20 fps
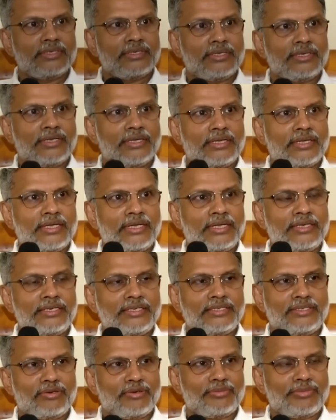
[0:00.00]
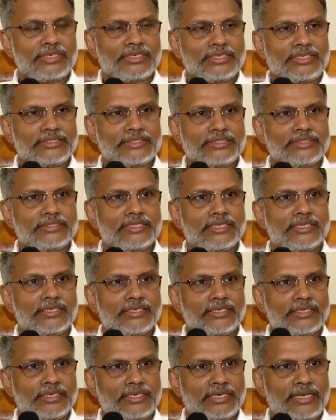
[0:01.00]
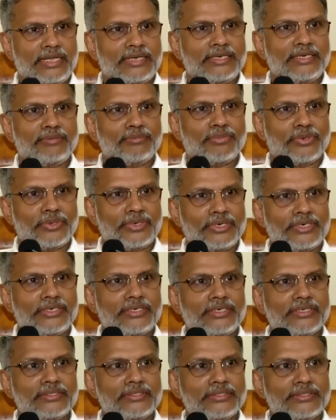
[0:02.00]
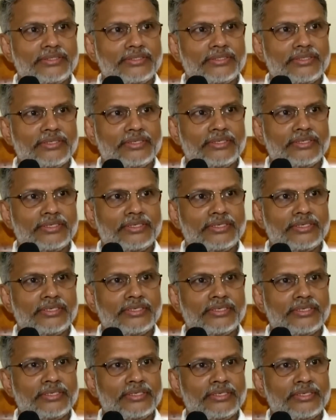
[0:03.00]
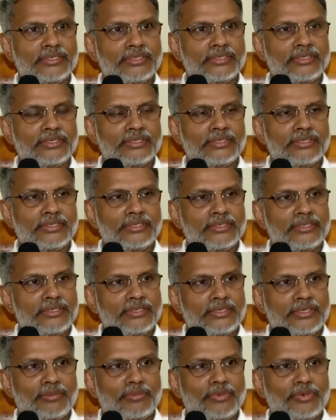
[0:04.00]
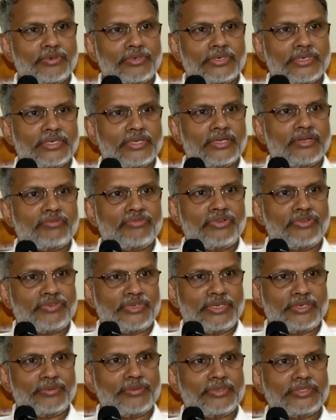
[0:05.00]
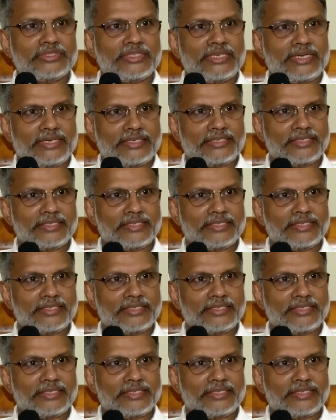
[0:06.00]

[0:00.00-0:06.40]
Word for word: and it will be reaching the landing point uh, about uh, 15 minutes later.